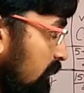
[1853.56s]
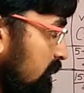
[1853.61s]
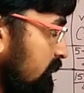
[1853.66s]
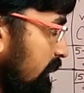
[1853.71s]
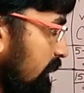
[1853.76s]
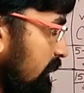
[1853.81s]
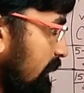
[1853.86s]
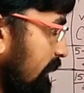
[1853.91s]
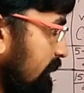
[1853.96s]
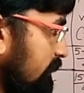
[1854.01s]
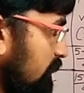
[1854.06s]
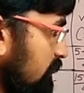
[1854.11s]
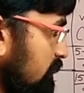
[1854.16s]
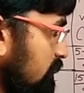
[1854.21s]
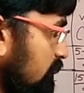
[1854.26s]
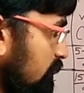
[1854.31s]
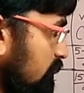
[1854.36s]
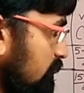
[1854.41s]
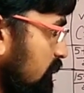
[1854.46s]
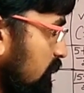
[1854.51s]
check like
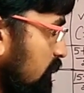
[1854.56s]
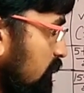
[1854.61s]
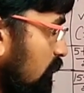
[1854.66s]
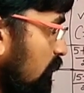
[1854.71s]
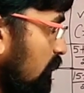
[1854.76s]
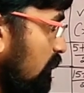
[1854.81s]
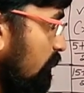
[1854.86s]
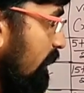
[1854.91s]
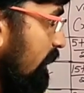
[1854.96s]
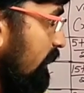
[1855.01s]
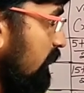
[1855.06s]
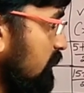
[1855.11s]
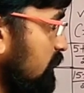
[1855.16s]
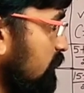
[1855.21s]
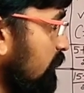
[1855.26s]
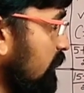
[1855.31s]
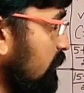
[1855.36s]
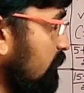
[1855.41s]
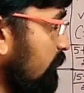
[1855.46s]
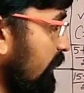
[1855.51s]
this: 0, minus
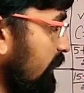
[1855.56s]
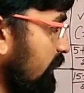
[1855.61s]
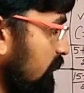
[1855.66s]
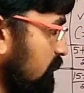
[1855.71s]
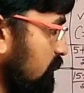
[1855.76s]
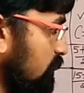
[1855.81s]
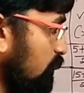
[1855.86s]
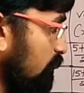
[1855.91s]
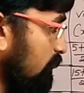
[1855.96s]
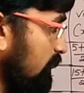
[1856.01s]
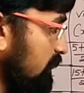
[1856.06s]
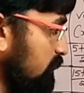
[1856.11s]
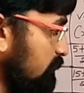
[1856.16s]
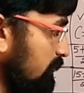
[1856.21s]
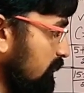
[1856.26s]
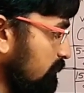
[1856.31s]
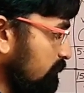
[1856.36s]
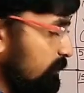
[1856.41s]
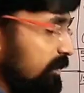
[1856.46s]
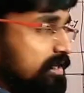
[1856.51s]
1, minus 2, plus
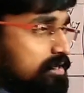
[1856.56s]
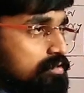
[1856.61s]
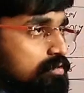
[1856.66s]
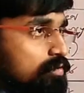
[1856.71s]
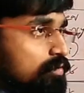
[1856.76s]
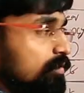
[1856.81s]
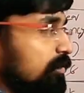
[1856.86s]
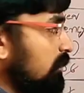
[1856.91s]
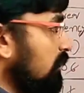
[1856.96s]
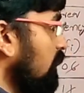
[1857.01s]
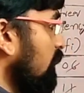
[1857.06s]
1, plus 2.